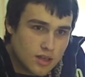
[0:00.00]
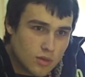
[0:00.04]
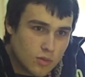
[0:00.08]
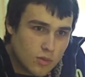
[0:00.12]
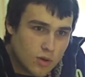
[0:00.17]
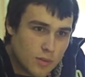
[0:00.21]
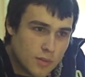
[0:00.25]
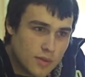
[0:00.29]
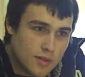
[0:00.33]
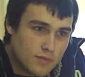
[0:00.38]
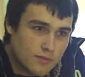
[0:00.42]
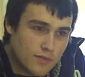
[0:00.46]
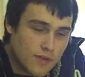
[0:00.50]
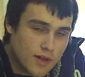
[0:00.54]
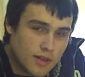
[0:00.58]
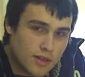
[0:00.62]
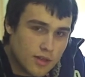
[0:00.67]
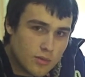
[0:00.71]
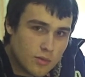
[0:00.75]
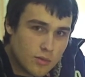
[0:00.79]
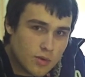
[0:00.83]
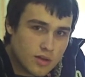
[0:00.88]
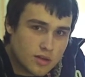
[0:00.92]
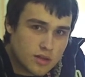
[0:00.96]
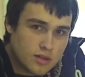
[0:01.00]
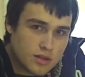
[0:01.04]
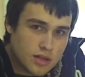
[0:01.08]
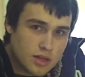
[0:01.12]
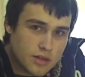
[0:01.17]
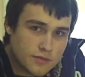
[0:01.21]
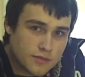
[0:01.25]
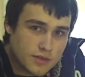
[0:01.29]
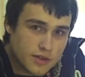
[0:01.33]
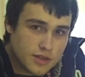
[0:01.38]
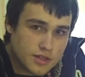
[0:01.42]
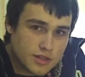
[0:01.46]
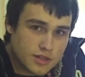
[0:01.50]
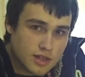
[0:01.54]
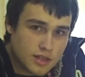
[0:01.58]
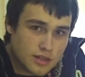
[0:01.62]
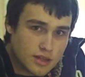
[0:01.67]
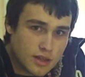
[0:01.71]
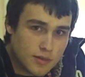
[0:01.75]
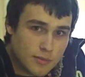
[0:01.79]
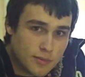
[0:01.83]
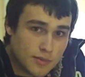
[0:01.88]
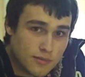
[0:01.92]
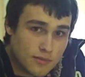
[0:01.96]
women finally won suffrage that
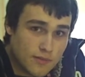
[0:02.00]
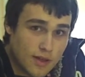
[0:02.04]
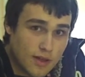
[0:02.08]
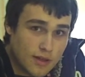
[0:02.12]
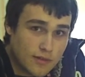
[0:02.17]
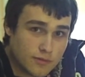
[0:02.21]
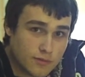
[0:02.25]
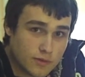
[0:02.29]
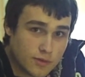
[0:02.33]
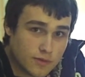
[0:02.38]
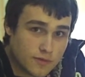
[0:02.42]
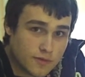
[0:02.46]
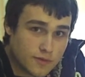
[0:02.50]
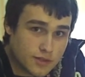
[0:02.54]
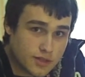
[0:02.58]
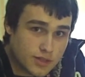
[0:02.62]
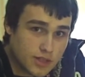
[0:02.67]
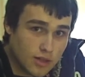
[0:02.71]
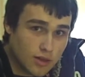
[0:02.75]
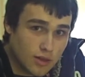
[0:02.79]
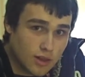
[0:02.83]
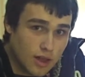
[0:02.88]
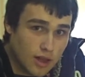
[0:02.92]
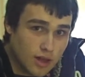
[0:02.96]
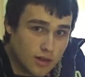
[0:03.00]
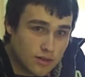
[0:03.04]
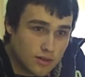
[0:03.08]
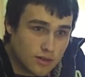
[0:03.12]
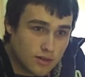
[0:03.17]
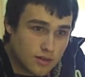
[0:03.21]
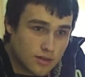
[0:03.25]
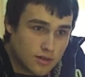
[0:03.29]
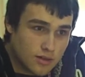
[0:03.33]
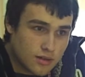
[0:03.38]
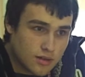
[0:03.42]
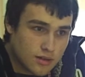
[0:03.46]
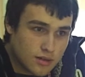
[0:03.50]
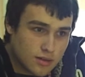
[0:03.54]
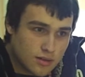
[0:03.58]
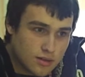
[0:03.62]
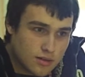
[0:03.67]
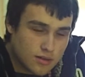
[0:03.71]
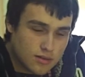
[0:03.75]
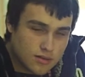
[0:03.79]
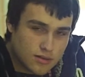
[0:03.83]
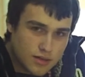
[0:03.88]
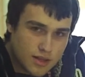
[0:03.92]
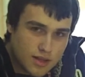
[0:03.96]
they've been fighting for for so long.
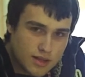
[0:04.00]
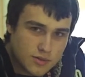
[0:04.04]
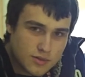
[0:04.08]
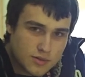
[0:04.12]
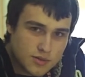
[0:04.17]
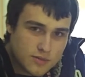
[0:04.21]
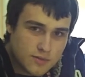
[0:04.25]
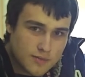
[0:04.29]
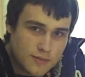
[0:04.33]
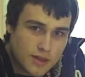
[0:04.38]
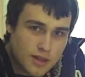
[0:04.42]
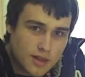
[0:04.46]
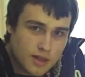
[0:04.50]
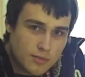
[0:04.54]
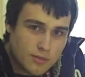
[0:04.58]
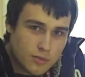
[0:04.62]
This was a big